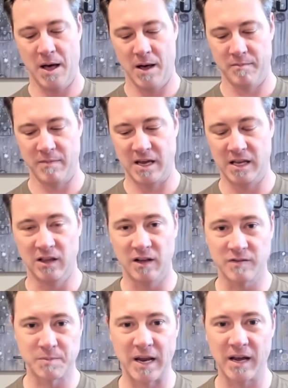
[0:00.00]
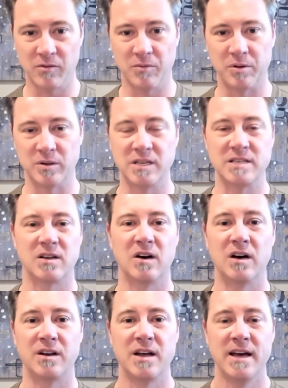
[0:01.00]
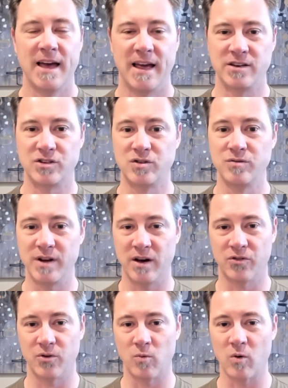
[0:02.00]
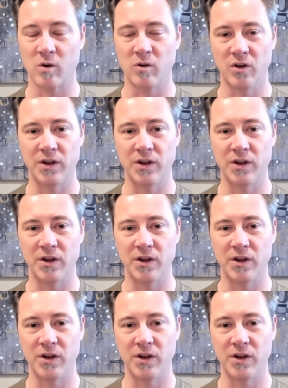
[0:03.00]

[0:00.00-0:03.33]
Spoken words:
He loves being able to put these on and tune out the world